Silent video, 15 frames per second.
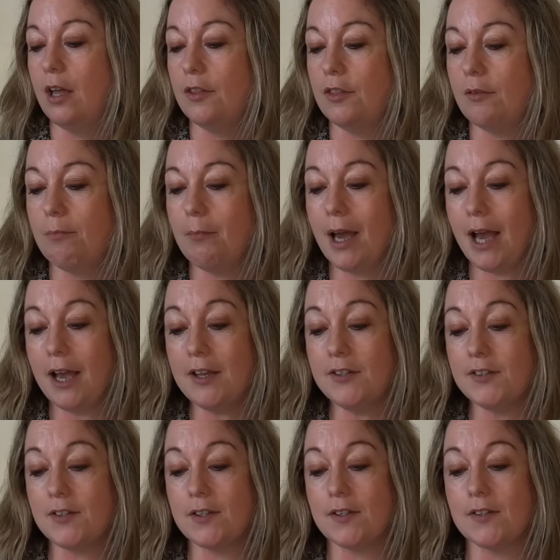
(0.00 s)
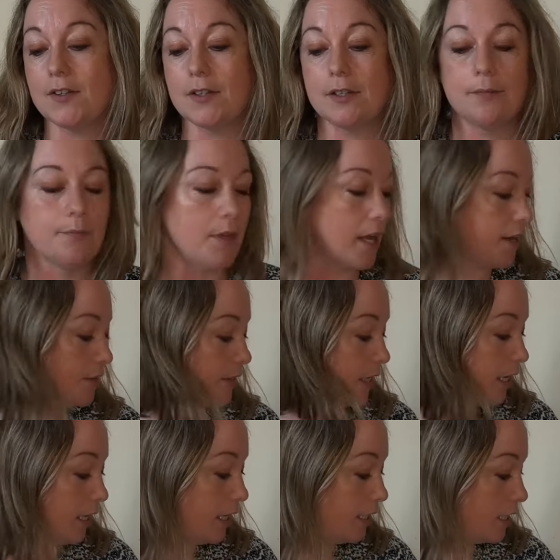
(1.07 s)
The masks, as
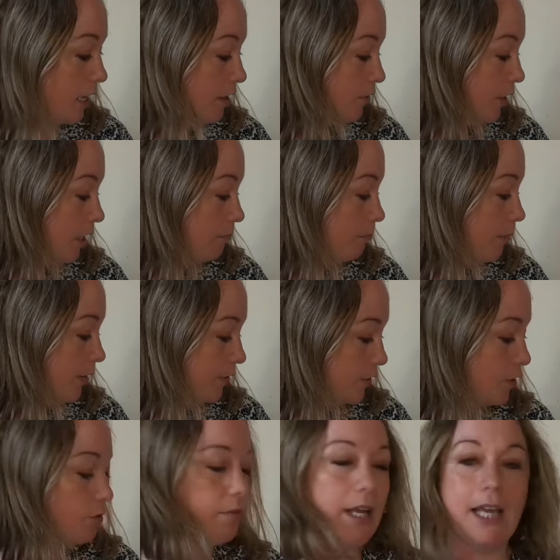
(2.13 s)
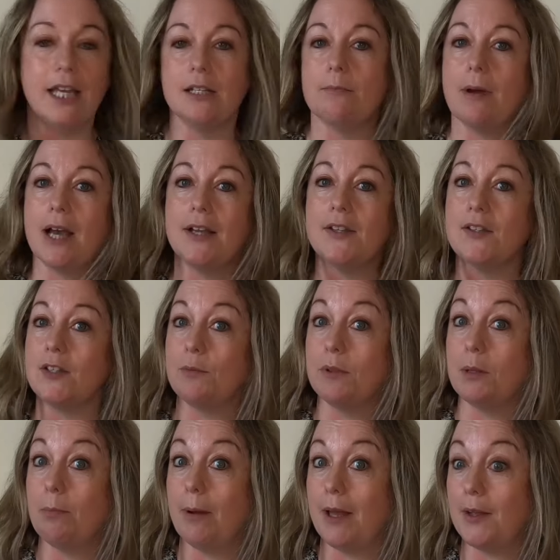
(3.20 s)
in the masquerade masks with
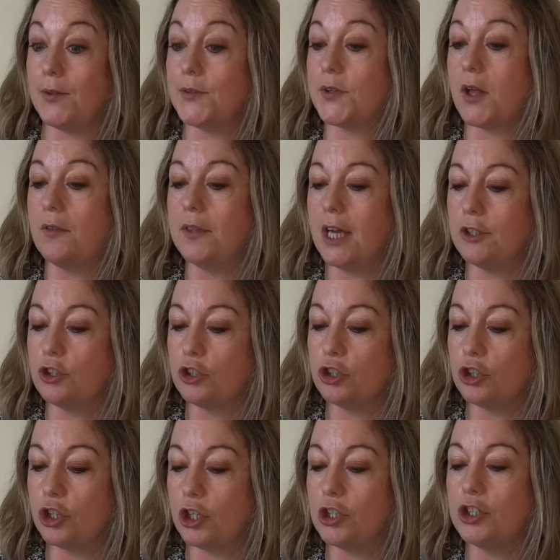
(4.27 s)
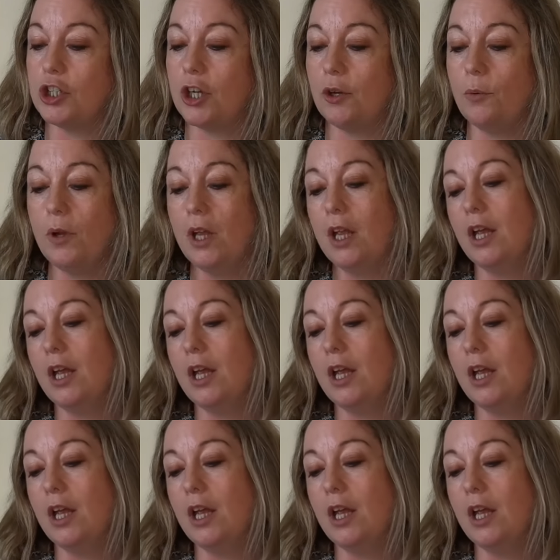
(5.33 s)
the bells on that I just showed you,